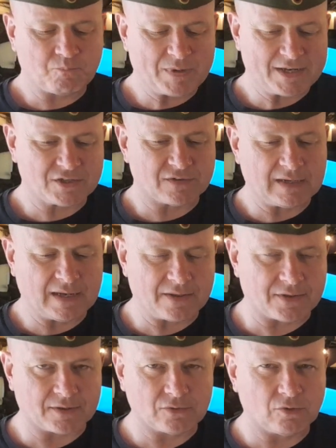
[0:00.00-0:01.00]
Piece of
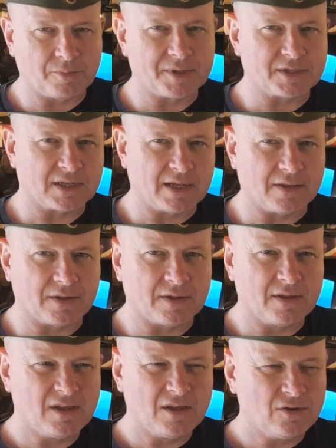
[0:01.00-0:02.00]
leather, old piece of leather,
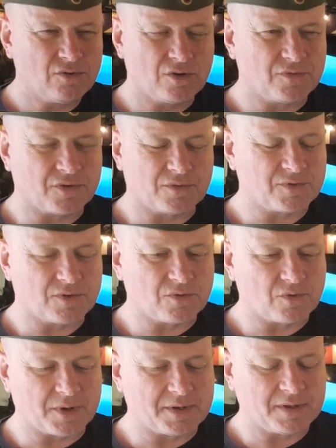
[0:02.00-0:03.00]
only for a few
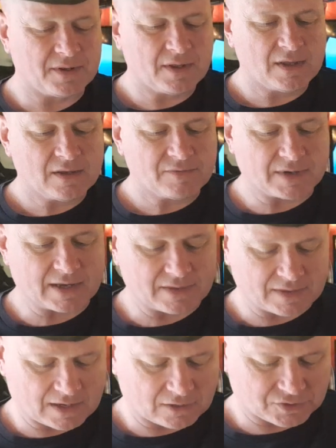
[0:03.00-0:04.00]
quid. If I
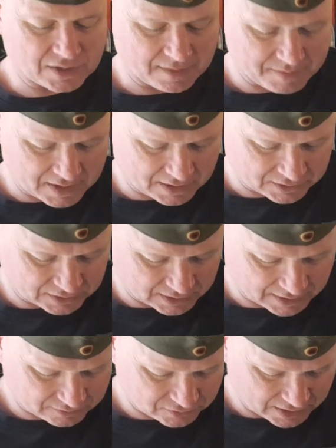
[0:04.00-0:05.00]
get that, I'll try and make a
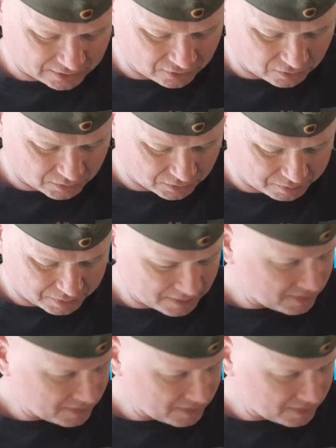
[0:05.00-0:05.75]
sling, try and knock one up.